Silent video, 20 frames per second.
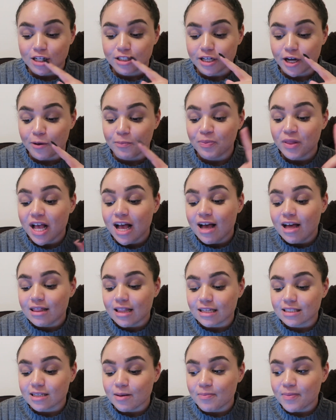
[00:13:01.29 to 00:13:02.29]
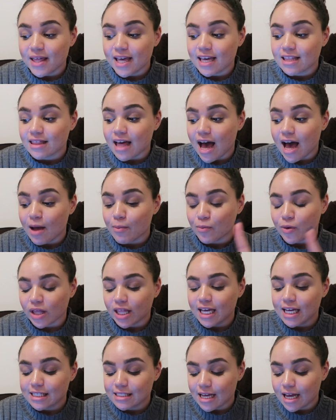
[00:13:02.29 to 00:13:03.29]
So that's something that I'm
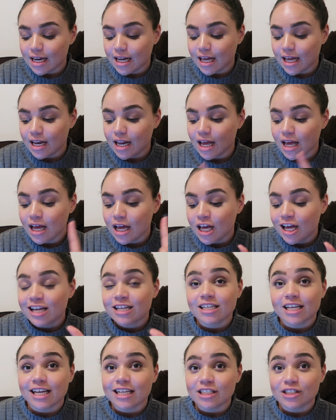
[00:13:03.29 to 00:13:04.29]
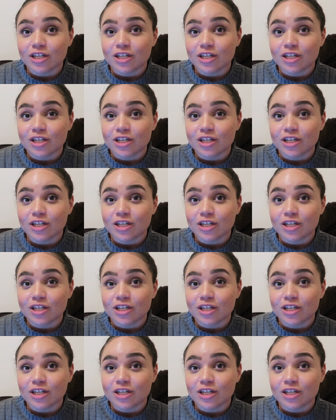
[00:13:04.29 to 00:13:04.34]
really excited to get